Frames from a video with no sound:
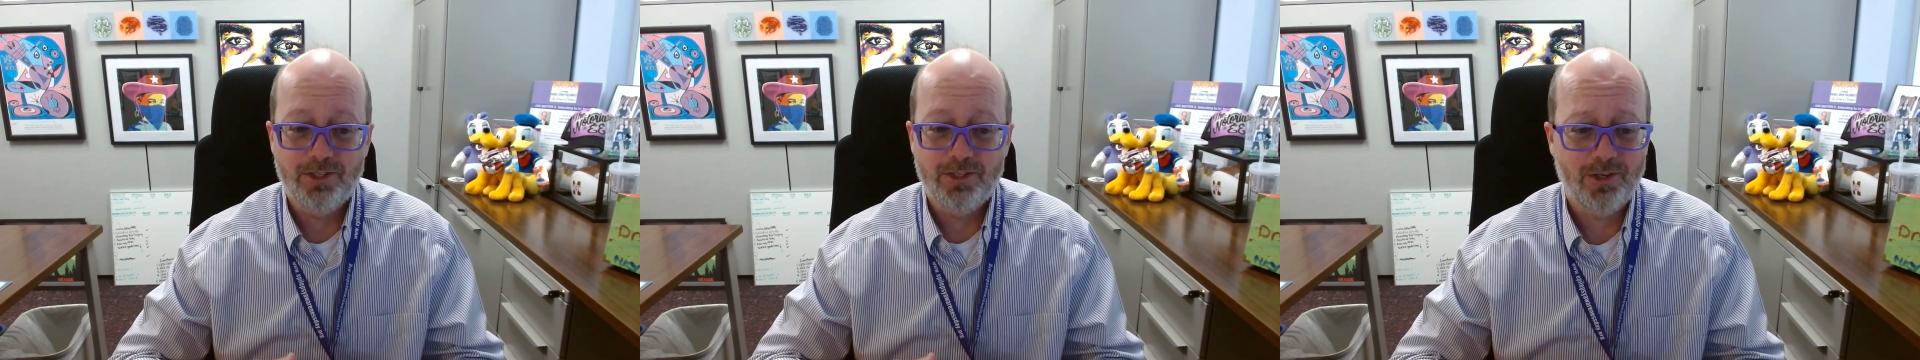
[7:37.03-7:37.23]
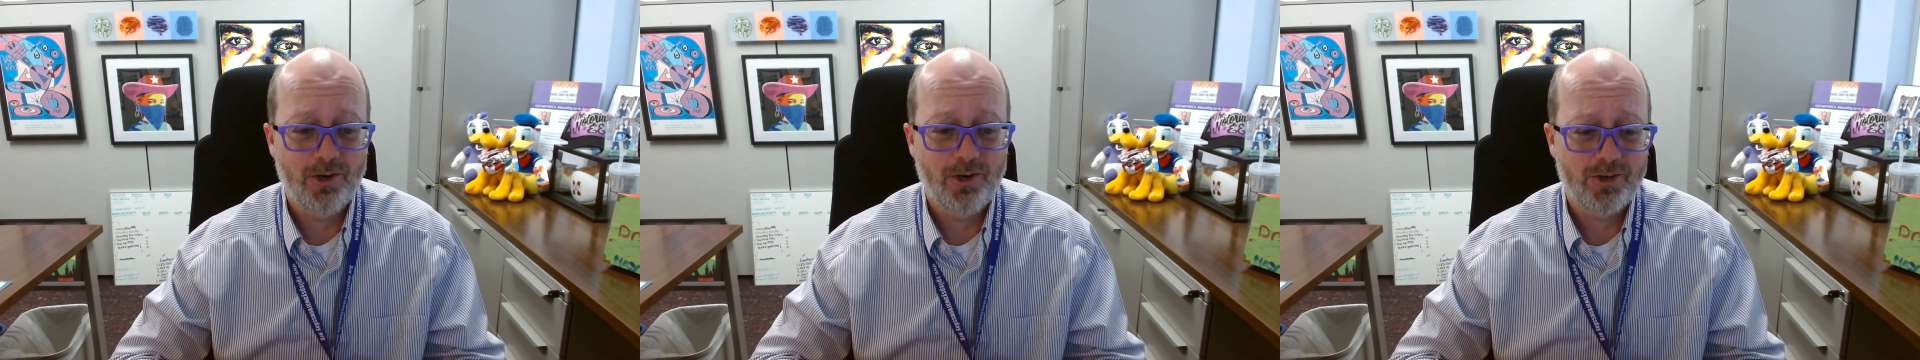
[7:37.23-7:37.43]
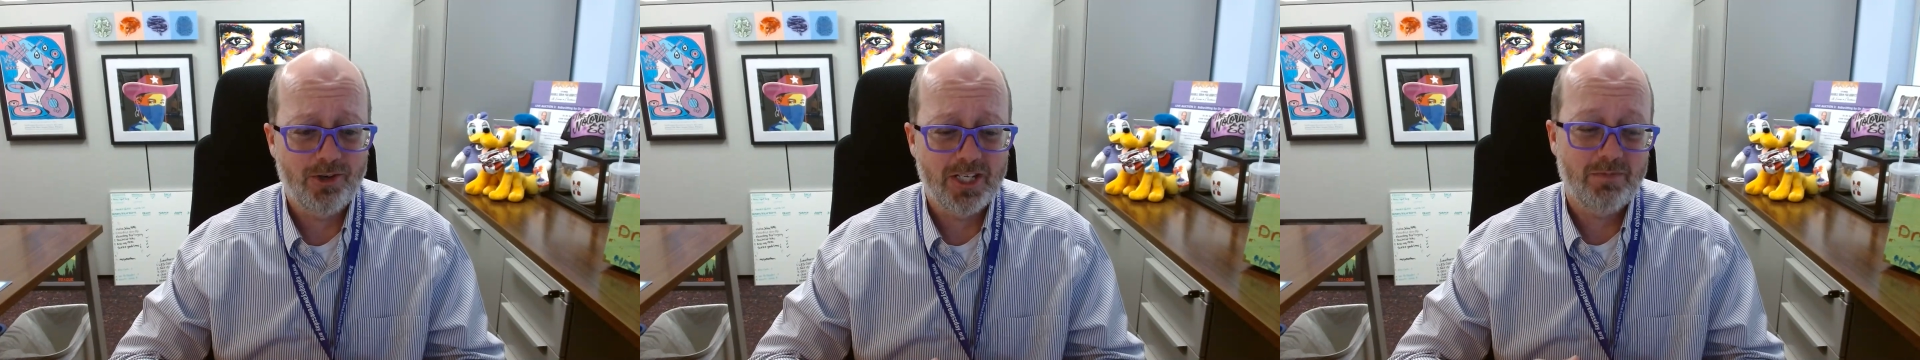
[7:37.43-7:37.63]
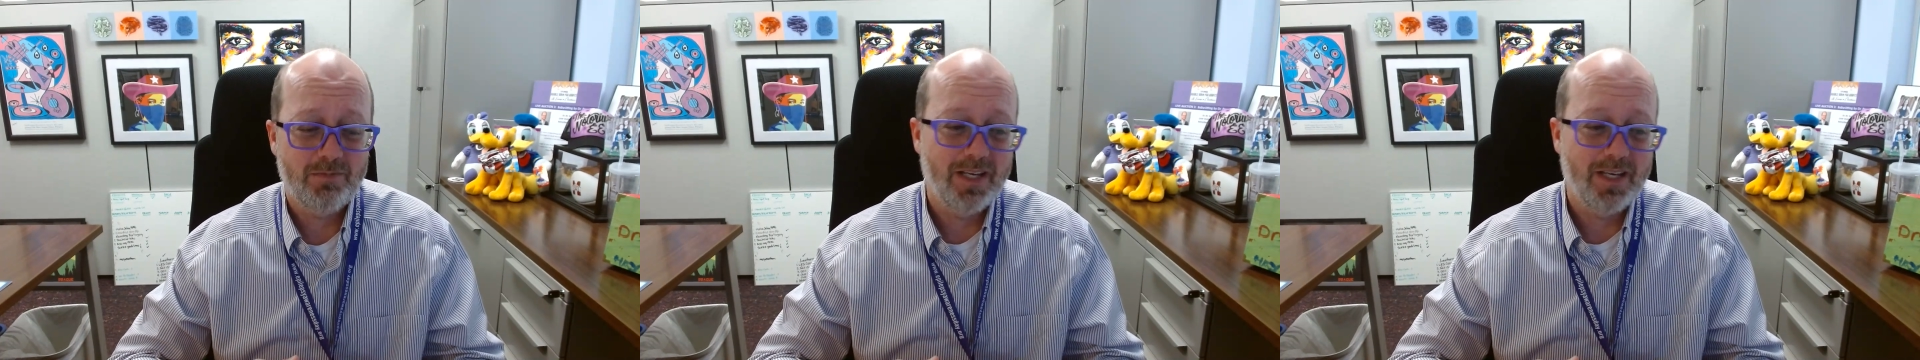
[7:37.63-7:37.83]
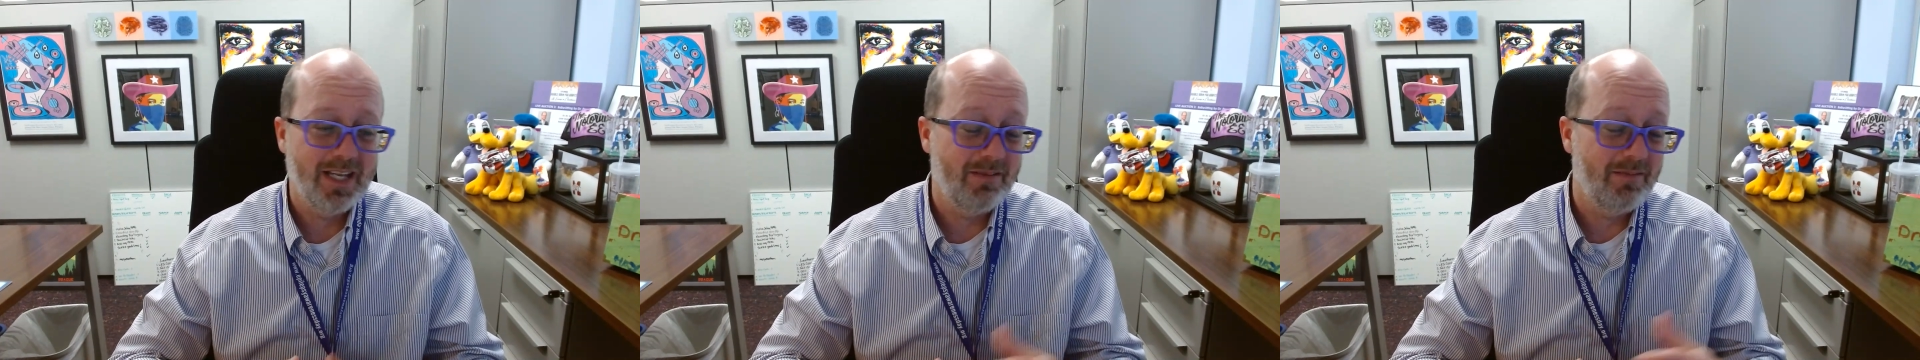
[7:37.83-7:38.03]
surgery
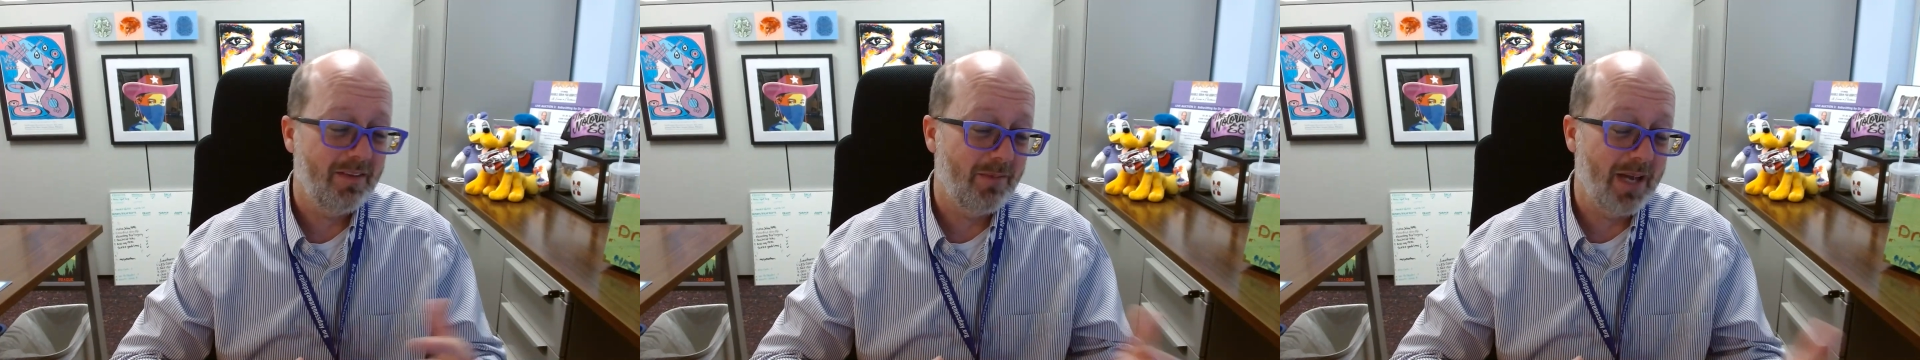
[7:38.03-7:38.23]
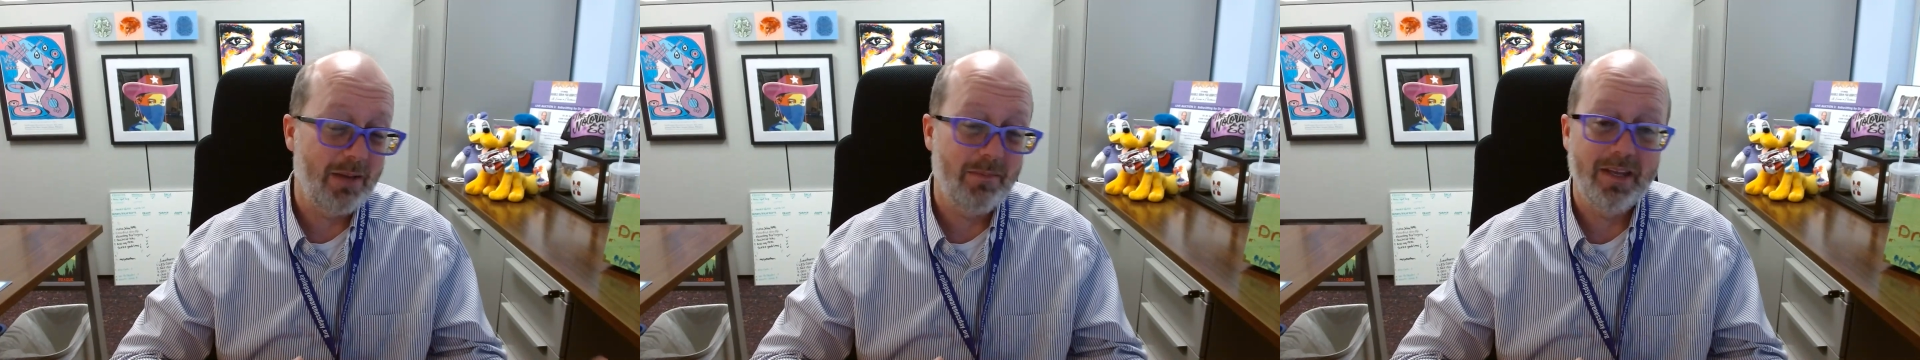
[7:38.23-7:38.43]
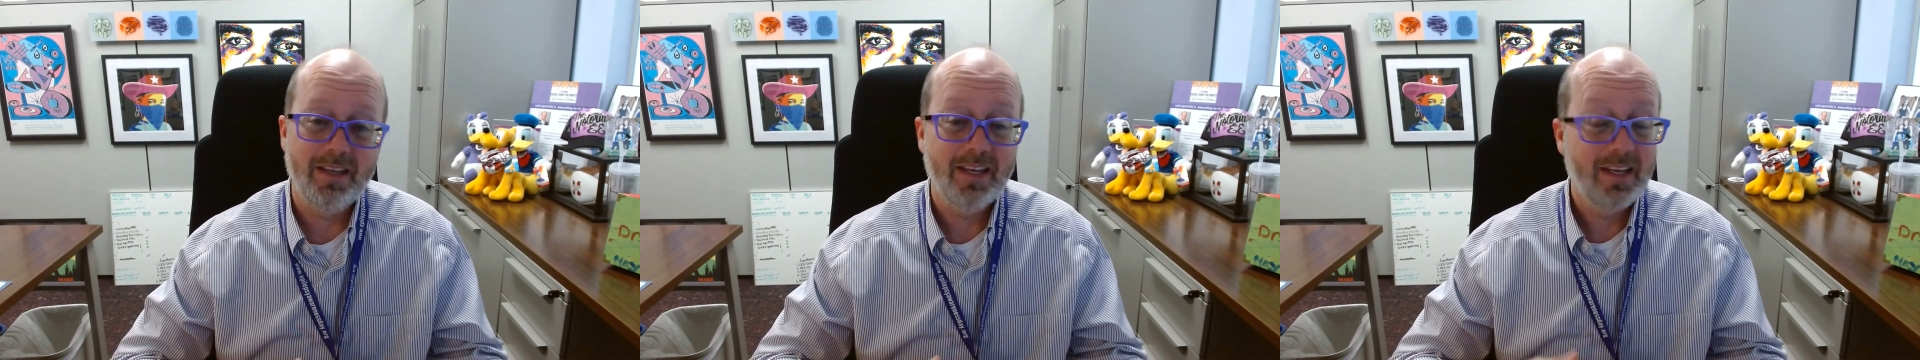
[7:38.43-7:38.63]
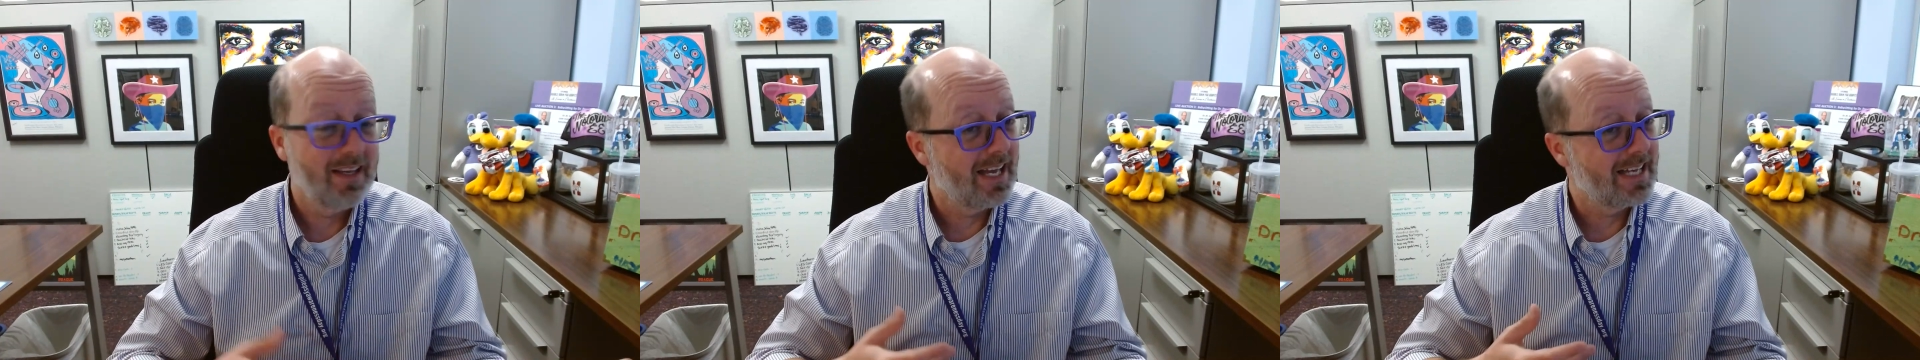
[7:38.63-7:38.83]
spend maybe